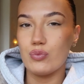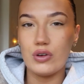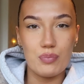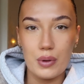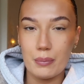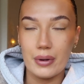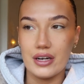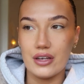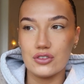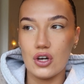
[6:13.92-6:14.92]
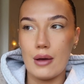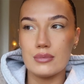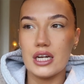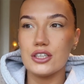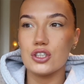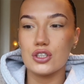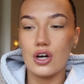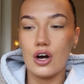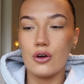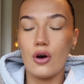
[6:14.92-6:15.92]
we've been plenty of times, let's just
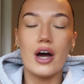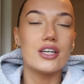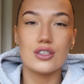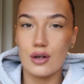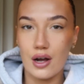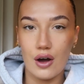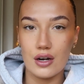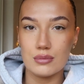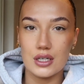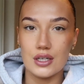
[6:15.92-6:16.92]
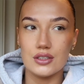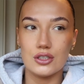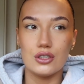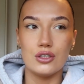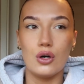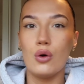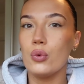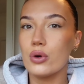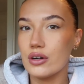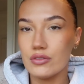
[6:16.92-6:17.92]
go. I just like going up to London,
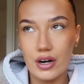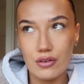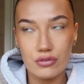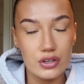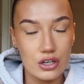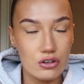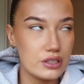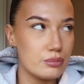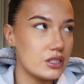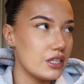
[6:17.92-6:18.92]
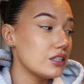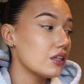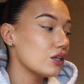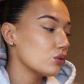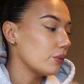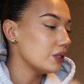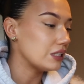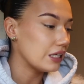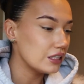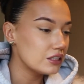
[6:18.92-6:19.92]
walking around, feeling Christmassy, so that's what we
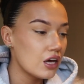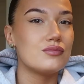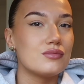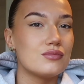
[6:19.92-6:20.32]
did.